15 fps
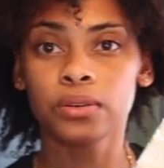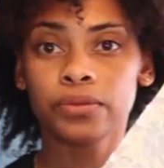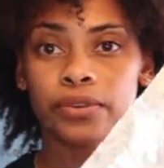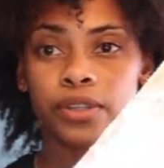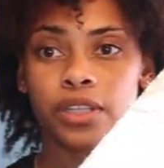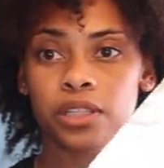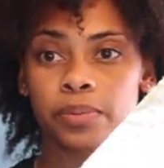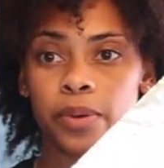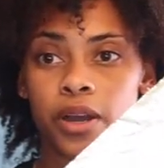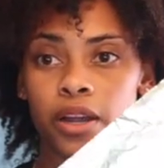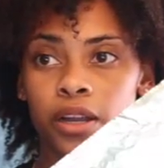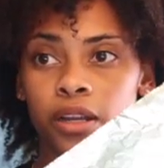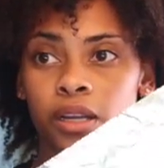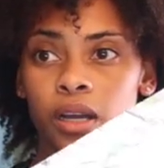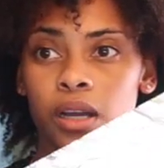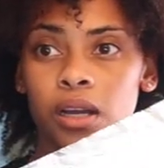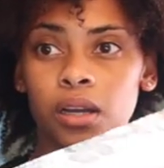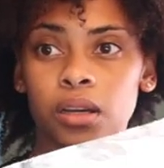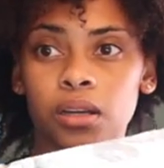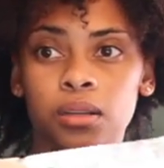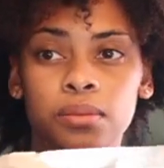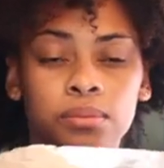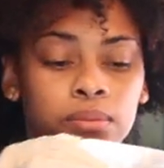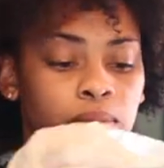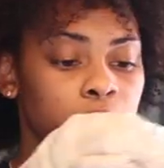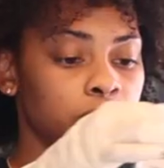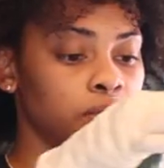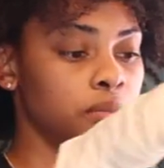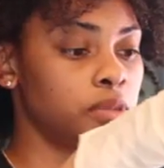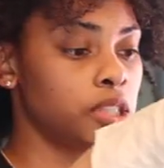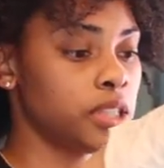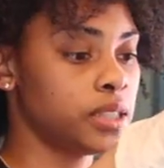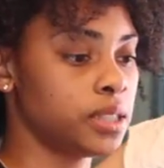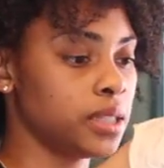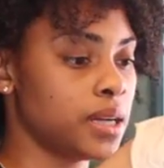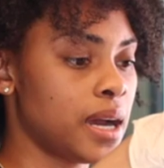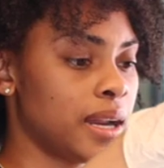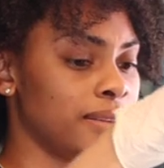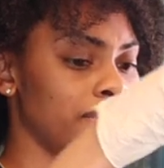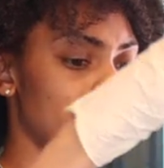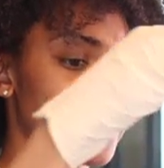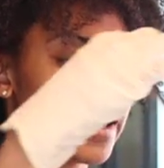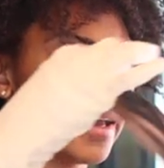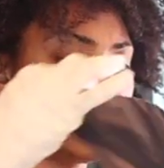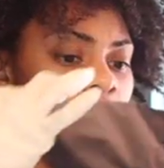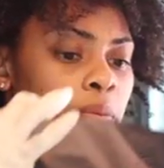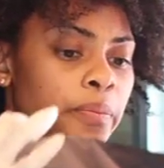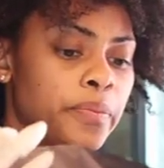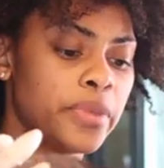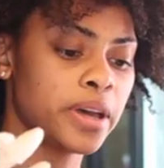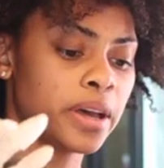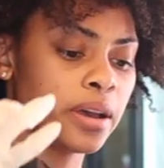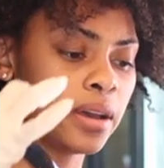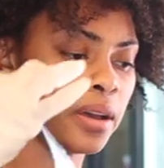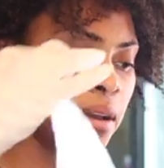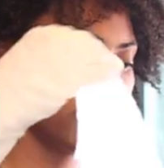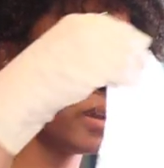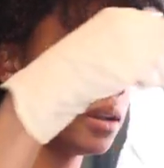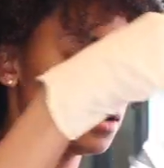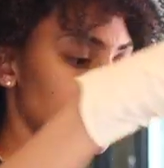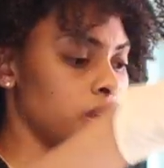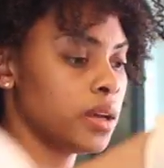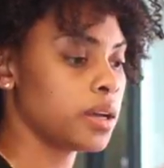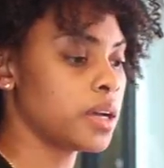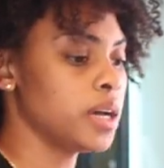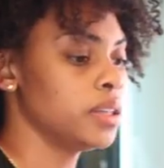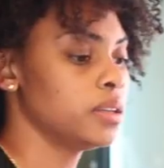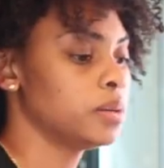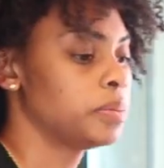for this part, just to kind of like help the color